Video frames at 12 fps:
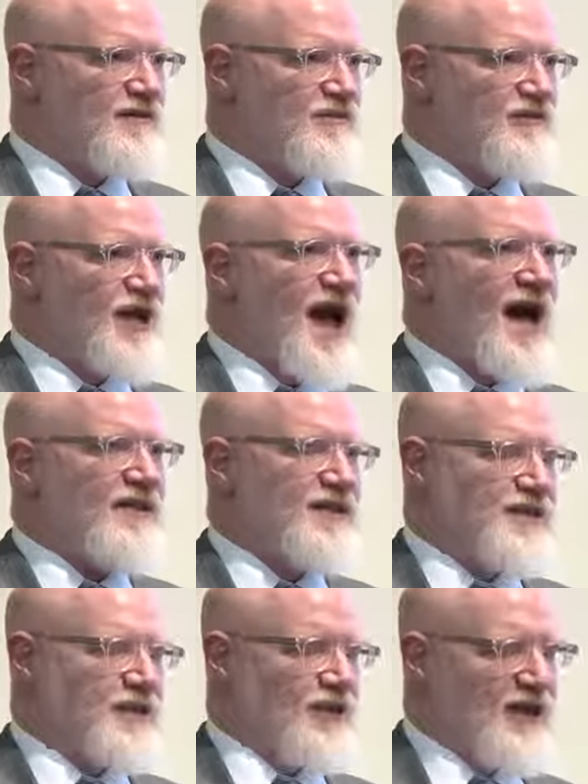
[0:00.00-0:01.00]

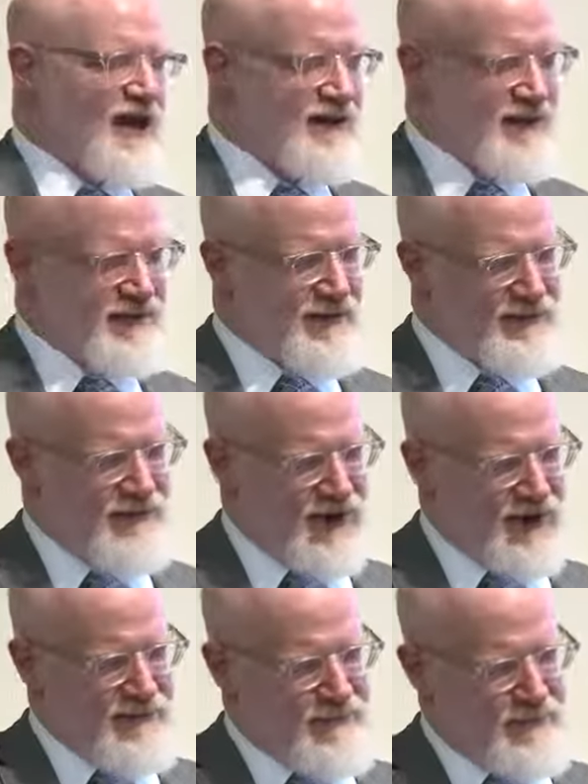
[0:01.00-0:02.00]
react to it. At the very